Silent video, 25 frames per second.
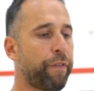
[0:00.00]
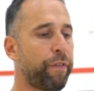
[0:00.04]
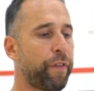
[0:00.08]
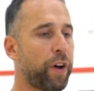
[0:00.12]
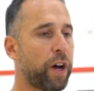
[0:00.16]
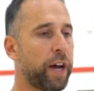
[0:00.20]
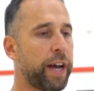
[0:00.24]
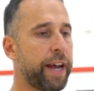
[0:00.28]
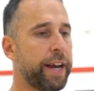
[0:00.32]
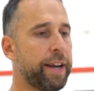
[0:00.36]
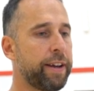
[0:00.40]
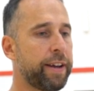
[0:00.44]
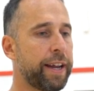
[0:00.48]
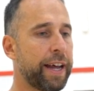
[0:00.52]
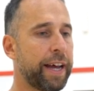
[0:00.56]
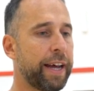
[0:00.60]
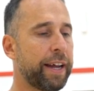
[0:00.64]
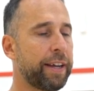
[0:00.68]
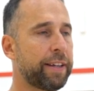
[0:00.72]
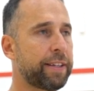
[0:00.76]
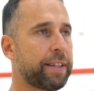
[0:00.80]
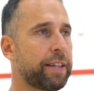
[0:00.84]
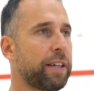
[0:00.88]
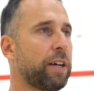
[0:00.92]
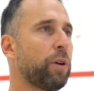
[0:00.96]
find
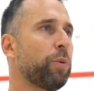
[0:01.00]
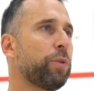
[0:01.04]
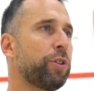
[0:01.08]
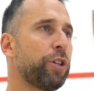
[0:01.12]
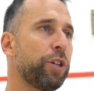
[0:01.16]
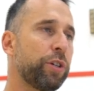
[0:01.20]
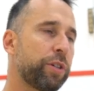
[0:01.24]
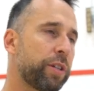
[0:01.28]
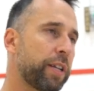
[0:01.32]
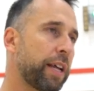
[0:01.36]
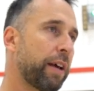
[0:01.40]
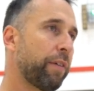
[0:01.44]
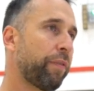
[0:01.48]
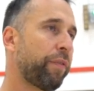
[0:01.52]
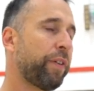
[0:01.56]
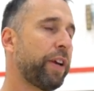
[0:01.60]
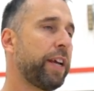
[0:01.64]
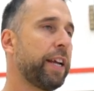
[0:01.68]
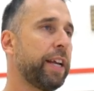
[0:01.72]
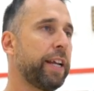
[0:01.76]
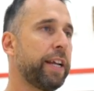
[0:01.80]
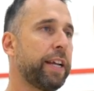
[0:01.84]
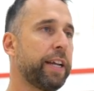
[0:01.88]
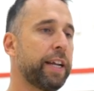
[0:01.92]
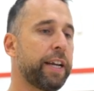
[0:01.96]
that I was used to that
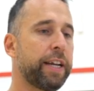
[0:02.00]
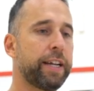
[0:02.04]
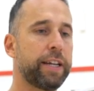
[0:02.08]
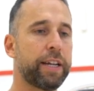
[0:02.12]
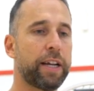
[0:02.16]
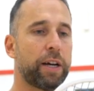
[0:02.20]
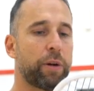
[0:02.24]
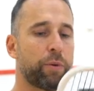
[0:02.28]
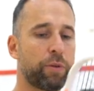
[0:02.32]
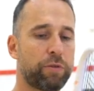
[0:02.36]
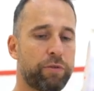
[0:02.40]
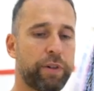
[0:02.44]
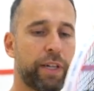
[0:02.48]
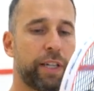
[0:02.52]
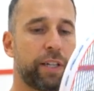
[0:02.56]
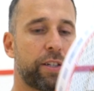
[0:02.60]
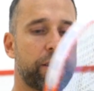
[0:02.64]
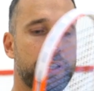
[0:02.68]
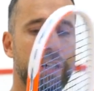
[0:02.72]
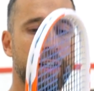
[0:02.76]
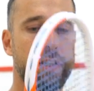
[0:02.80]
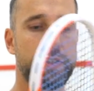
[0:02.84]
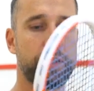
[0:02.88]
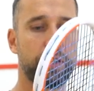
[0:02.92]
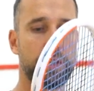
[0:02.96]
feeling and I was really
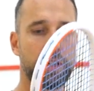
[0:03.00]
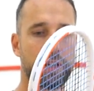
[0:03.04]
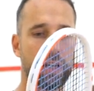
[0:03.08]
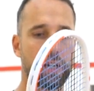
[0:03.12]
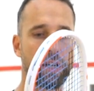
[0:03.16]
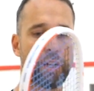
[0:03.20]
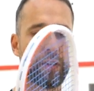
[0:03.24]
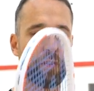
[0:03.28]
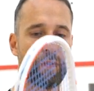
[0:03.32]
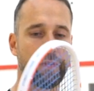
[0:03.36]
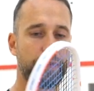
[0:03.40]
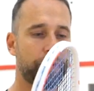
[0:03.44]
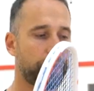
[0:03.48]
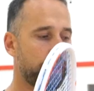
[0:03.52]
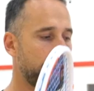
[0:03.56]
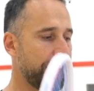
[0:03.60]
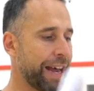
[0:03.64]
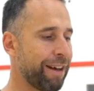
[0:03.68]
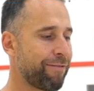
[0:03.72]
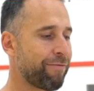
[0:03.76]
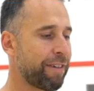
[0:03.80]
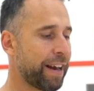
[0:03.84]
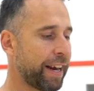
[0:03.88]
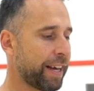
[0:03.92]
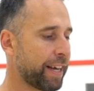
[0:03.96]
starting to love
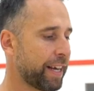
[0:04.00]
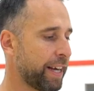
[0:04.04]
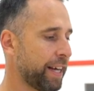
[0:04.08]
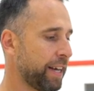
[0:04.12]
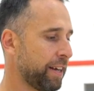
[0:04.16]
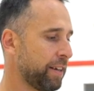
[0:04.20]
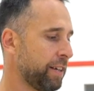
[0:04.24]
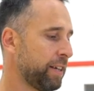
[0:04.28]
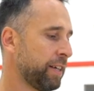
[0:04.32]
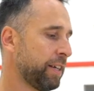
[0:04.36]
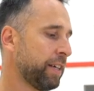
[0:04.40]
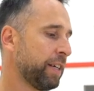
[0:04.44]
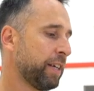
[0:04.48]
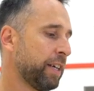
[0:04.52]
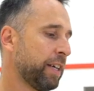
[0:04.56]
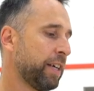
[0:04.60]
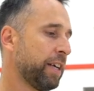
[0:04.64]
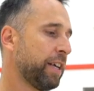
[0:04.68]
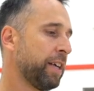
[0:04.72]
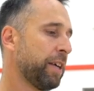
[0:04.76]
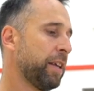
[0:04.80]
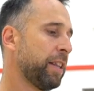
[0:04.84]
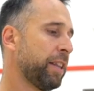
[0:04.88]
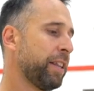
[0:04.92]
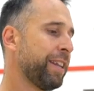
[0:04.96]
that racket.
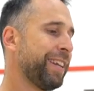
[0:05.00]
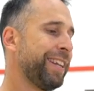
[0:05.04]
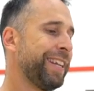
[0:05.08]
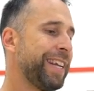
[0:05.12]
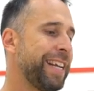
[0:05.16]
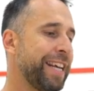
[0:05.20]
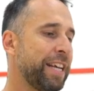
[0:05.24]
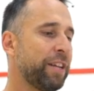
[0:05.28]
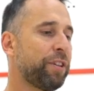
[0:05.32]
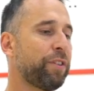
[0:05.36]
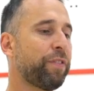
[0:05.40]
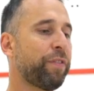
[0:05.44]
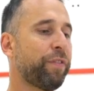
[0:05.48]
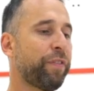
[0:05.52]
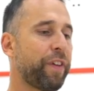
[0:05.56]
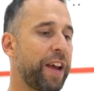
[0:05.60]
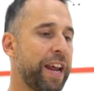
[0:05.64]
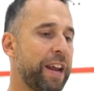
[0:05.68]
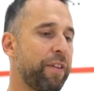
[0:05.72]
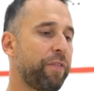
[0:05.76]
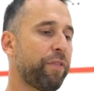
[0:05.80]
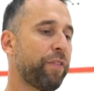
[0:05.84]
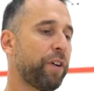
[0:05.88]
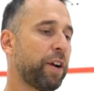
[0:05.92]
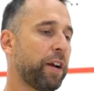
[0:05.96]
The least
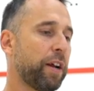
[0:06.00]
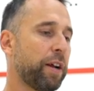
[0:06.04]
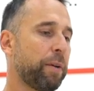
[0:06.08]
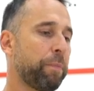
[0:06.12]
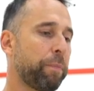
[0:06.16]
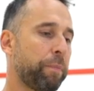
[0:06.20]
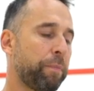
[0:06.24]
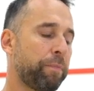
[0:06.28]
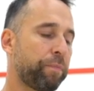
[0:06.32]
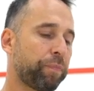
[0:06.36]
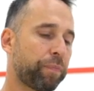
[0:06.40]
favorite